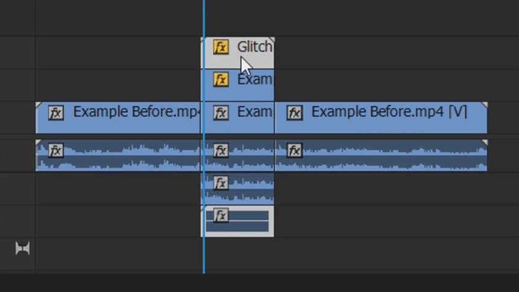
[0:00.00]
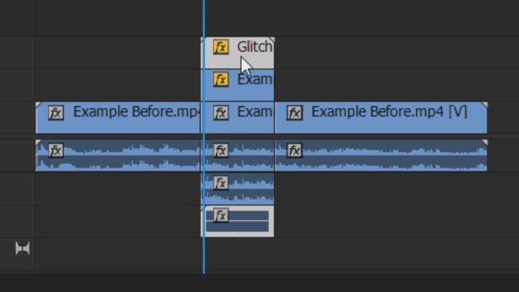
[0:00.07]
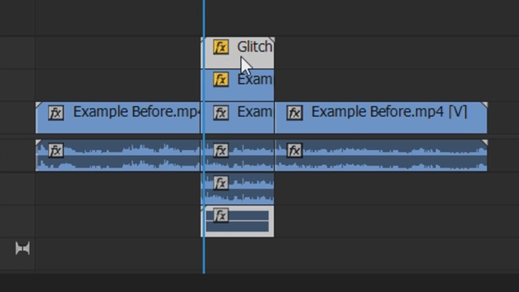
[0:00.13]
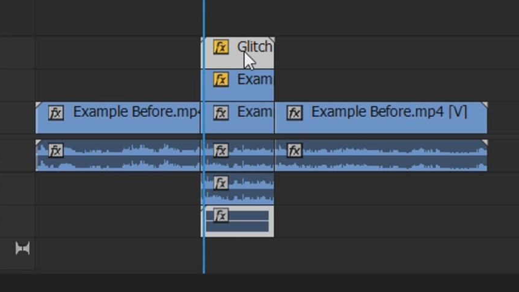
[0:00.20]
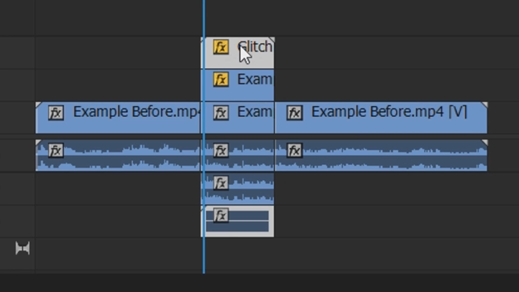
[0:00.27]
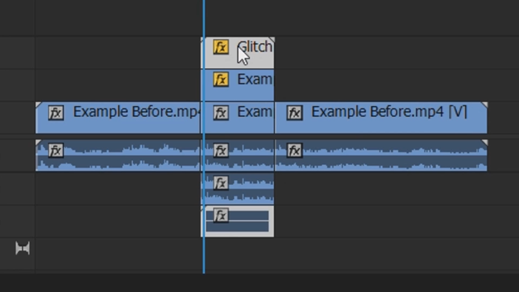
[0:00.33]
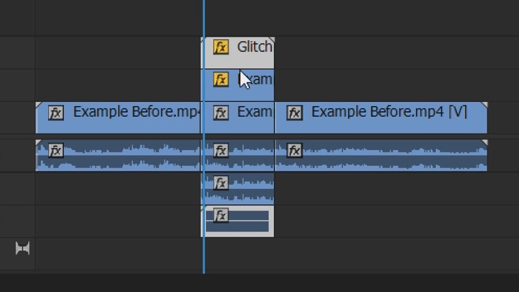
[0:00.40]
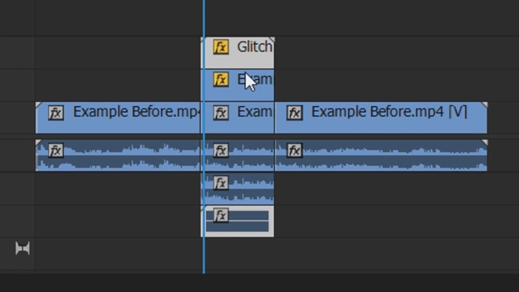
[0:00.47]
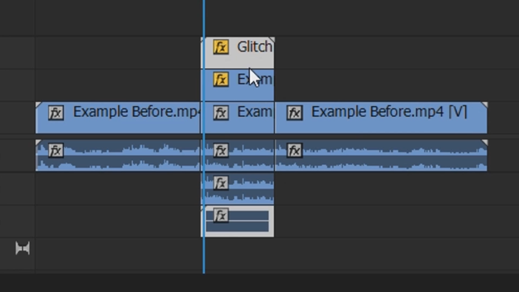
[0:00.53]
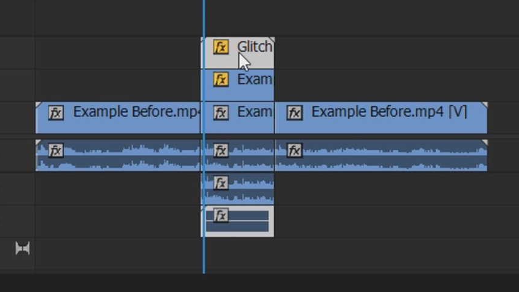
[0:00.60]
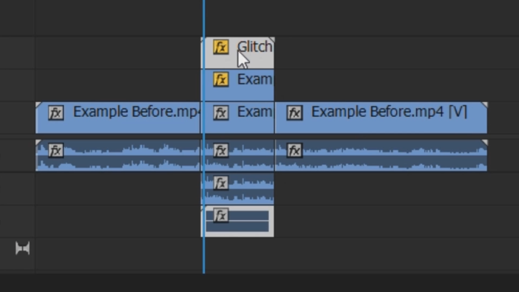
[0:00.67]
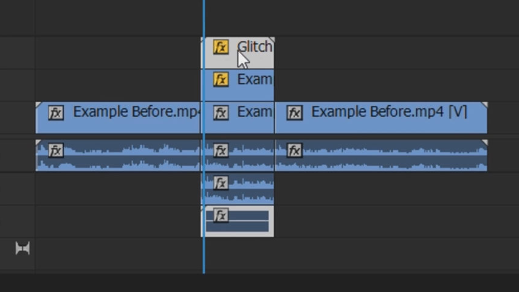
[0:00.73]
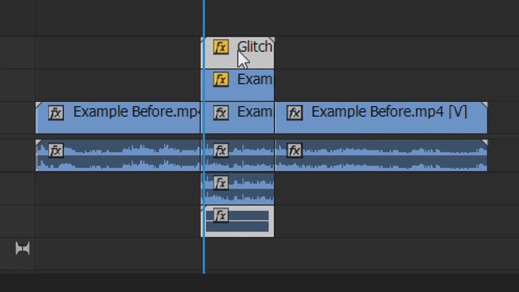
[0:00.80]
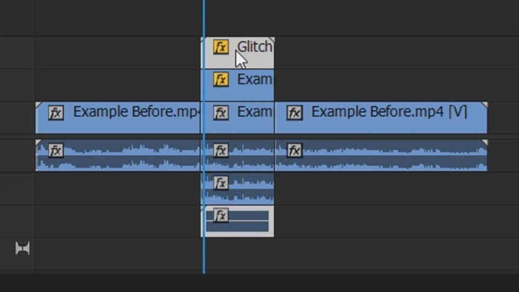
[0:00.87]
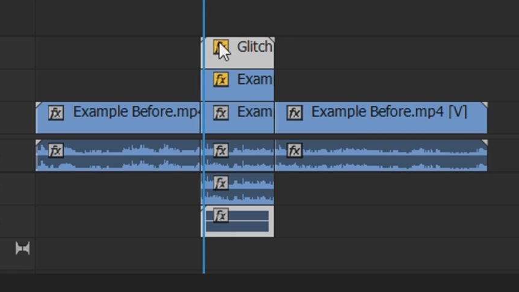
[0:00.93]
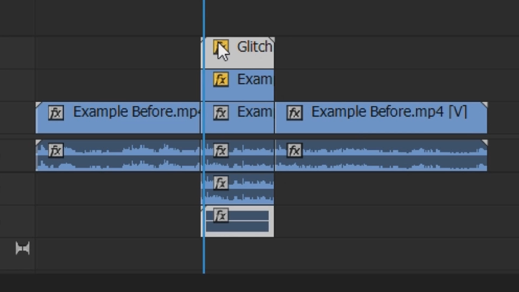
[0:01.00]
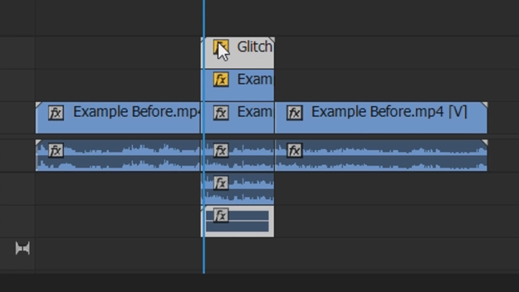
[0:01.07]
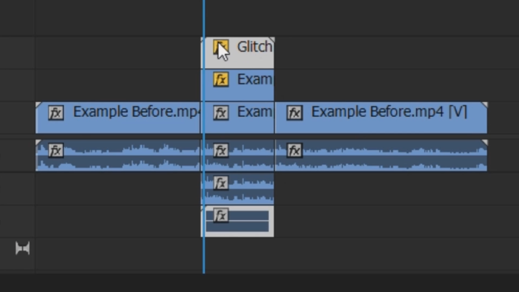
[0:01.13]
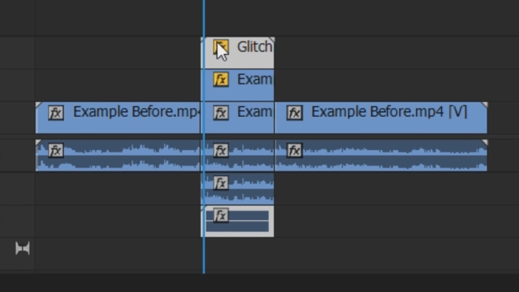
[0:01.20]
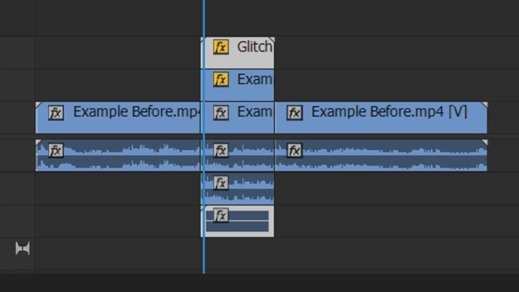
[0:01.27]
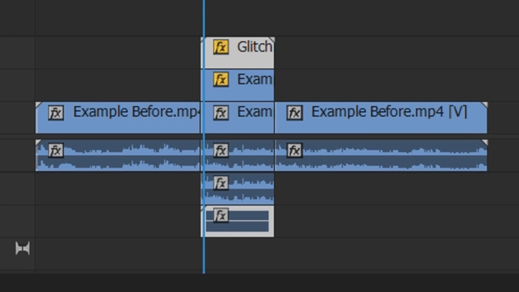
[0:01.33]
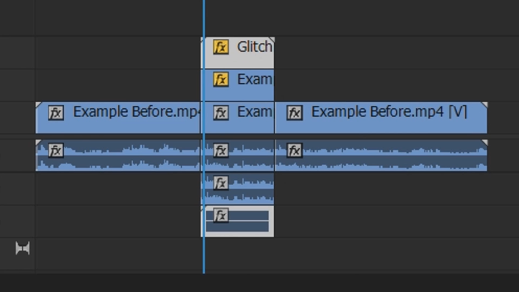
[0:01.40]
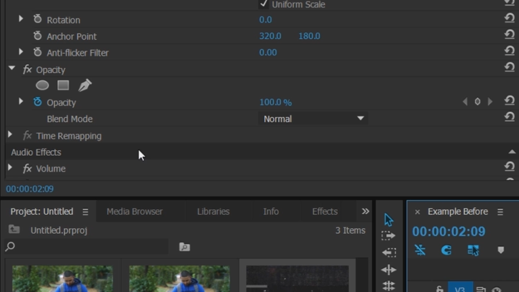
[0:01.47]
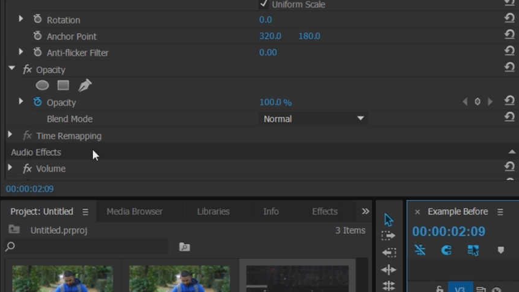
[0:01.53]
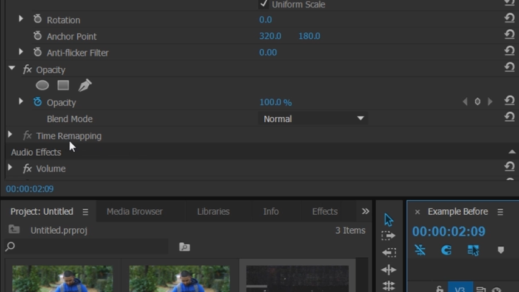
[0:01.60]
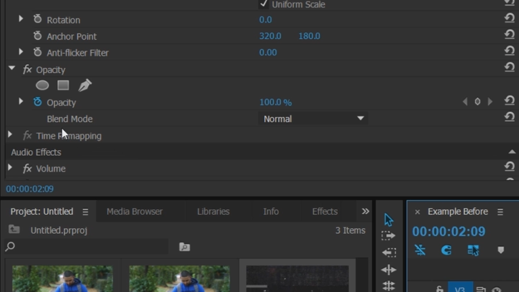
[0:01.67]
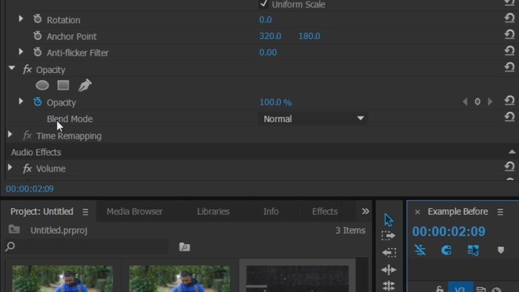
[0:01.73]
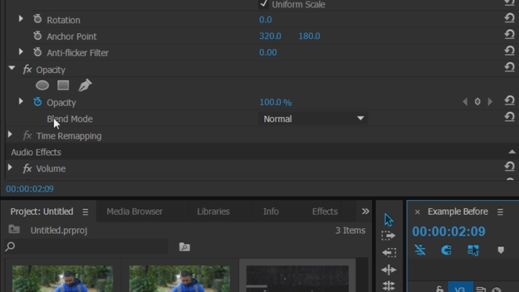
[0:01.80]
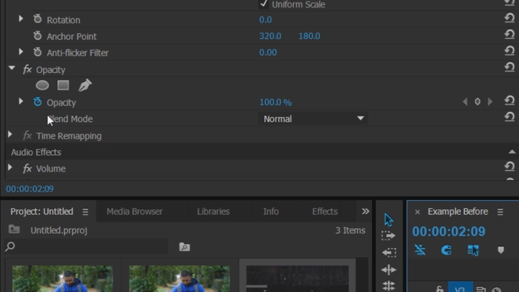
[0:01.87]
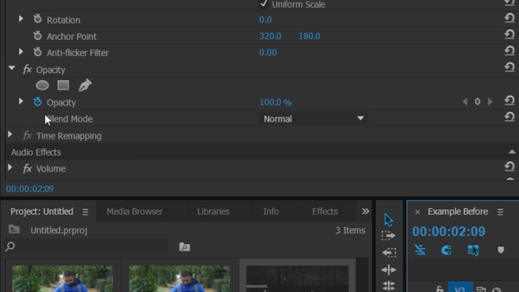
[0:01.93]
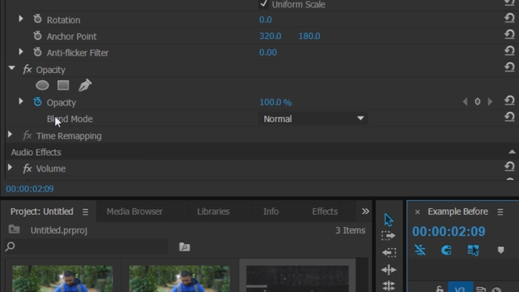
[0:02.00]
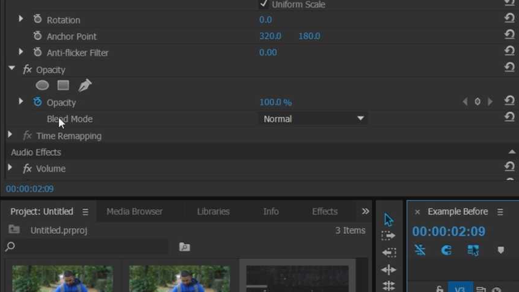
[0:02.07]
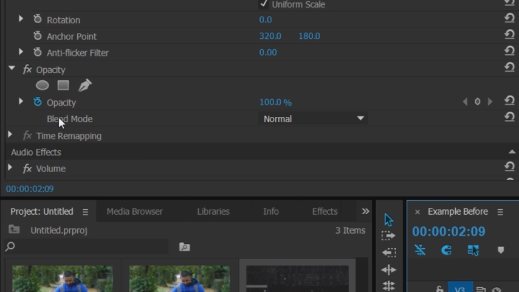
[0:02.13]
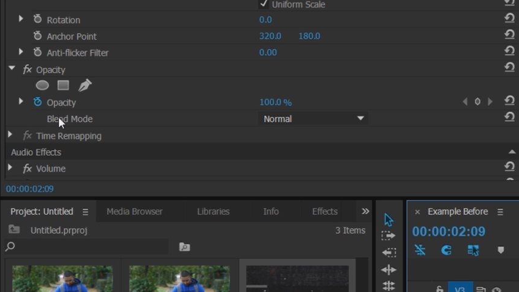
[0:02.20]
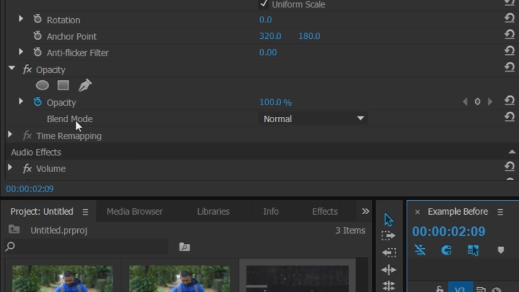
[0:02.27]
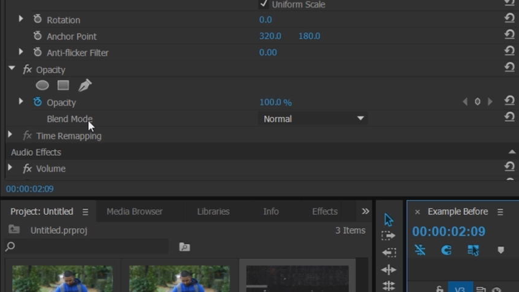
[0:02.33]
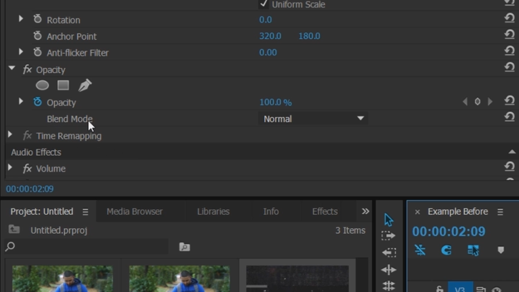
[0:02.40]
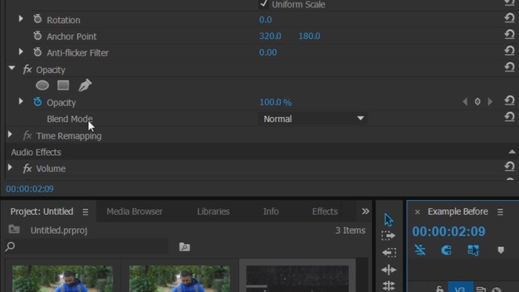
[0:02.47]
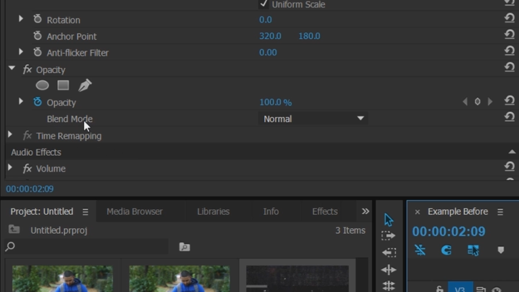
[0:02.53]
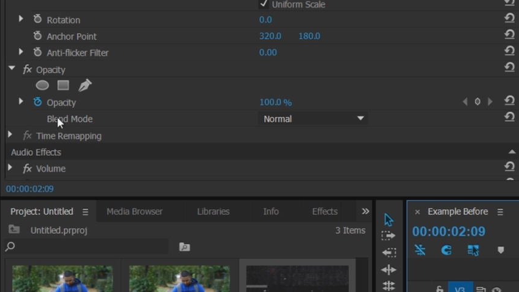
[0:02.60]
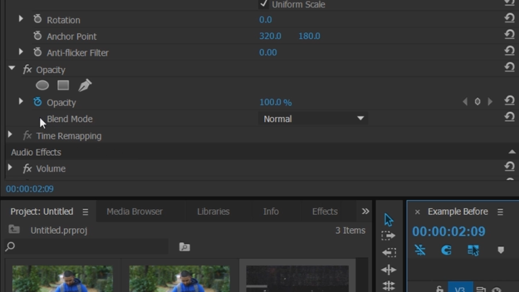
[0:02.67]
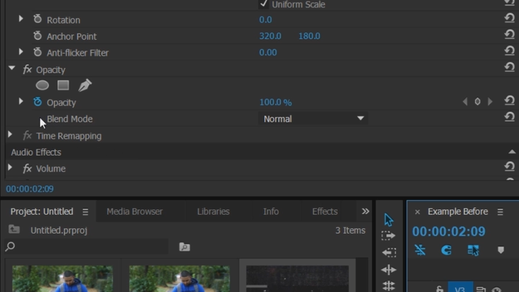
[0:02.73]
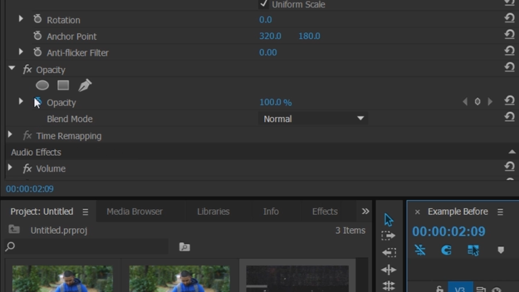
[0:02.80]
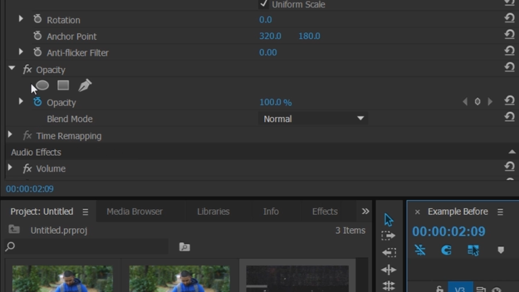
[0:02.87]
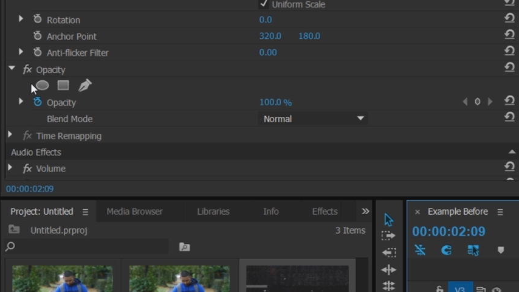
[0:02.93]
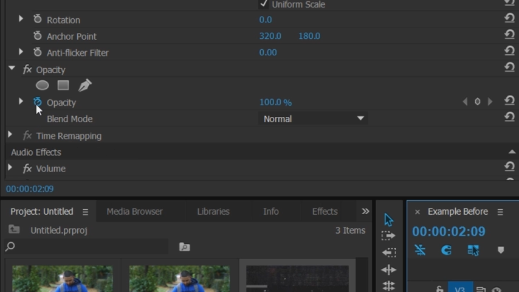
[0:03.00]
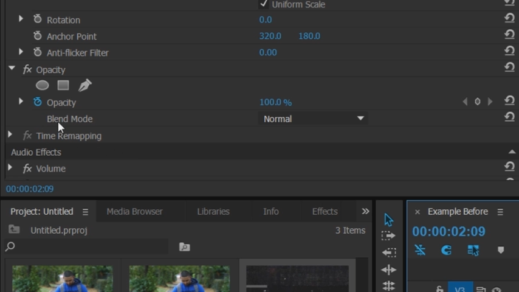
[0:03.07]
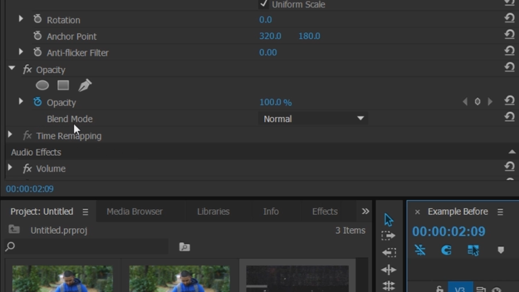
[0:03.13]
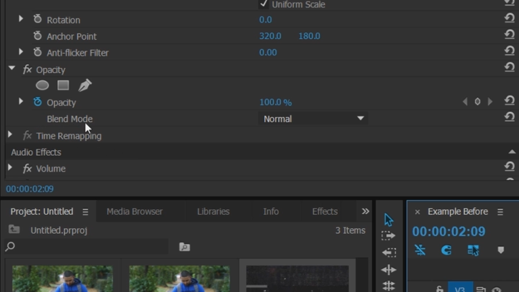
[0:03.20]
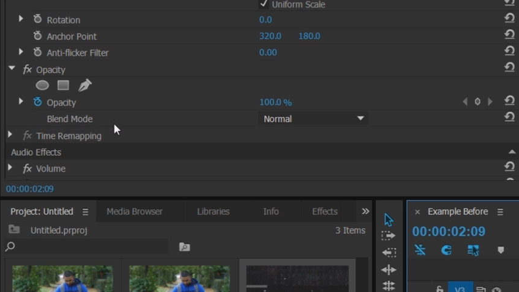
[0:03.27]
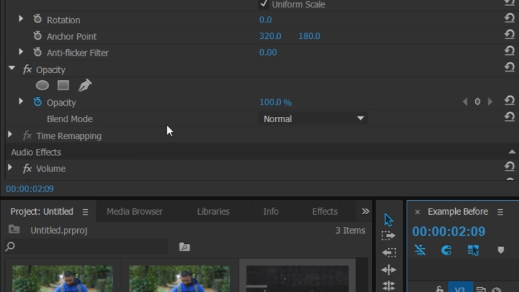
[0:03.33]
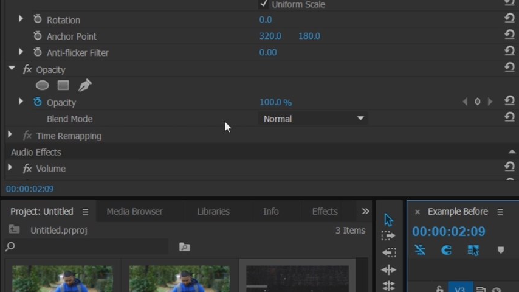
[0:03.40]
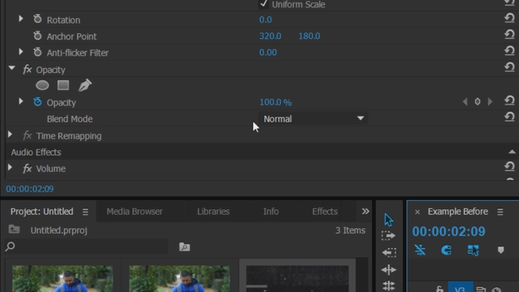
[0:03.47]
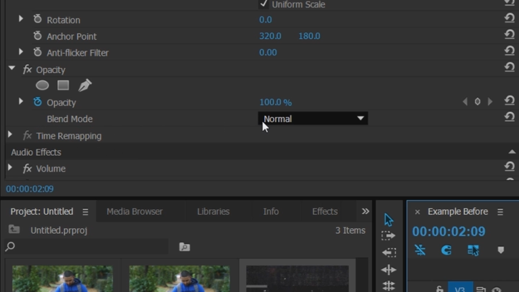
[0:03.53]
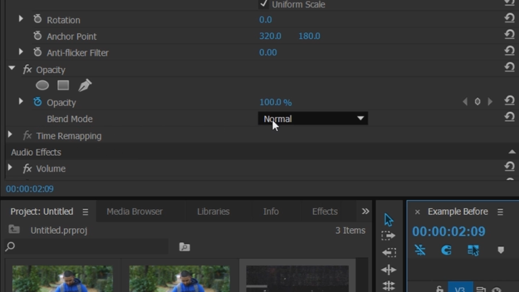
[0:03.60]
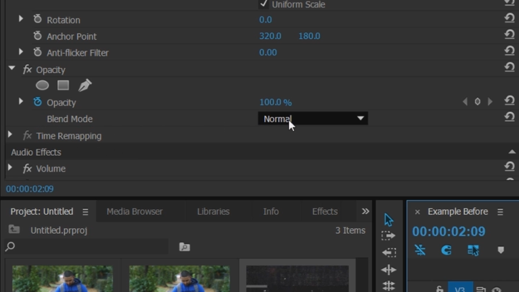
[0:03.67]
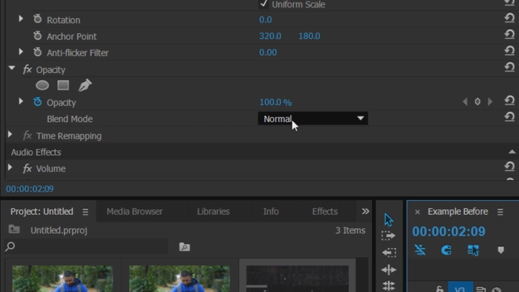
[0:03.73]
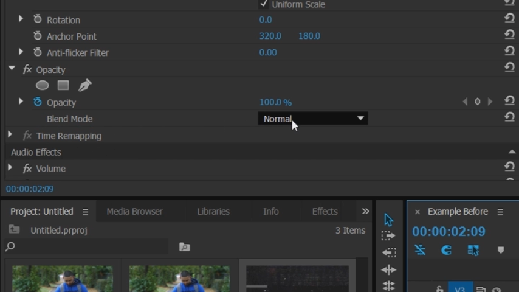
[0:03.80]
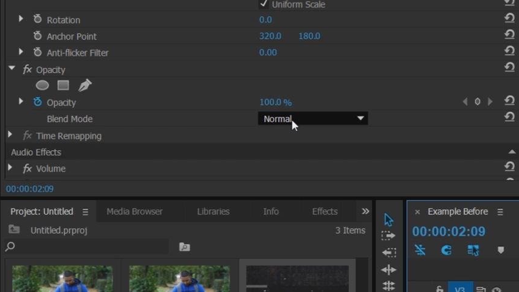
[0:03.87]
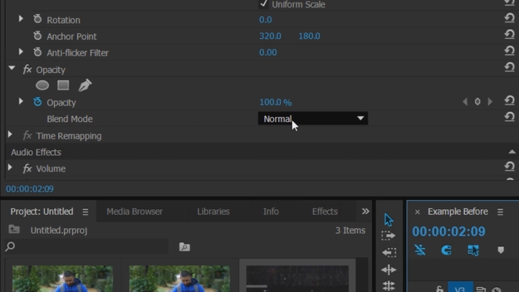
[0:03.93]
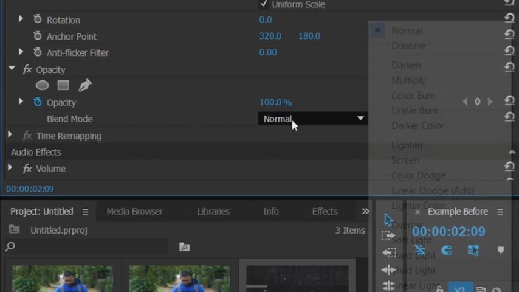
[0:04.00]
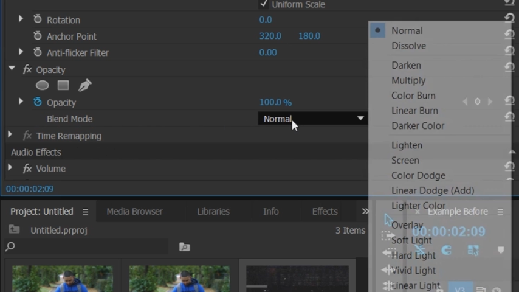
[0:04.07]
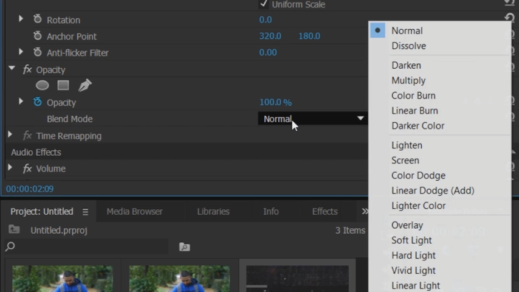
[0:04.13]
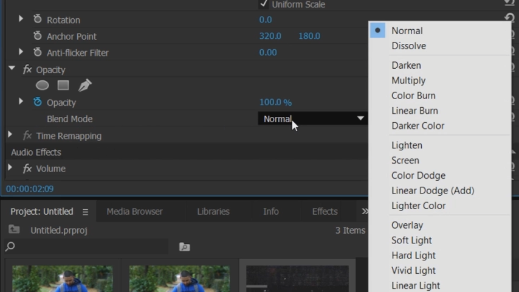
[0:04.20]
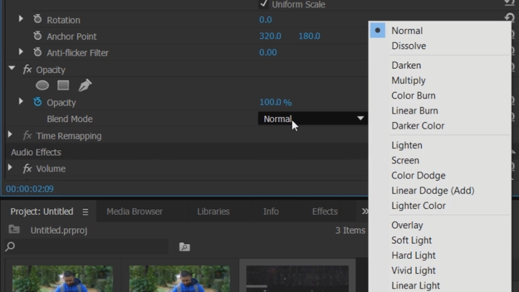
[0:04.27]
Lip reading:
No face is visible, so there are no lips to read.